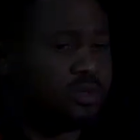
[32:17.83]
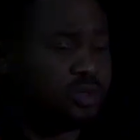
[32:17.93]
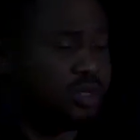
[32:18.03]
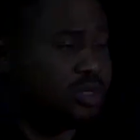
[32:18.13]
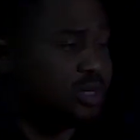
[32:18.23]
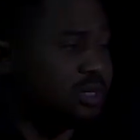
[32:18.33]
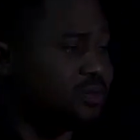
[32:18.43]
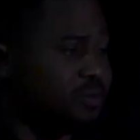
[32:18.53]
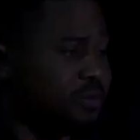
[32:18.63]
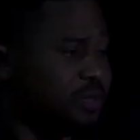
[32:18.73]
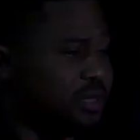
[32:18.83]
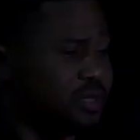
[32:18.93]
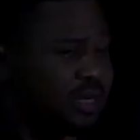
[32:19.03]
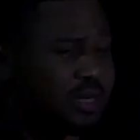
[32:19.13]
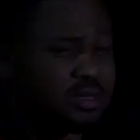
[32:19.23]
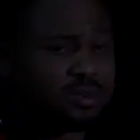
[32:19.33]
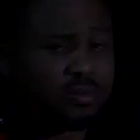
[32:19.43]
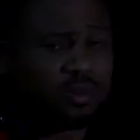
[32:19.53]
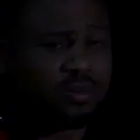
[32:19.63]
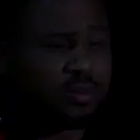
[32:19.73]
She sent for me and asked
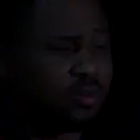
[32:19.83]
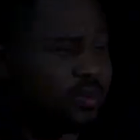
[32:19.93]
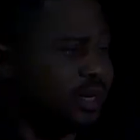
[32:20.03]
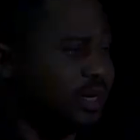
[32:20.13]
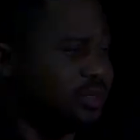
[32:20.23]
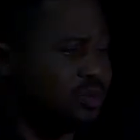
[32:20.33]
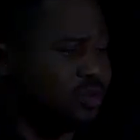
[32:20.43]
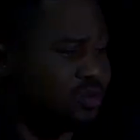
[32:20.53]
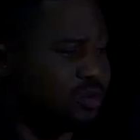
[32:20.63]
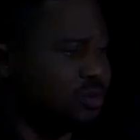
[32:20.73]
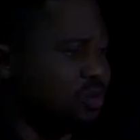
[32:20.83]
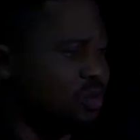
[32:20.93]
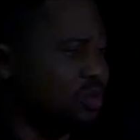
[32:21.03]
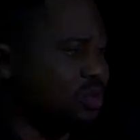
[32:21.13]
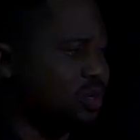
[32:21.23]
me why I did not cut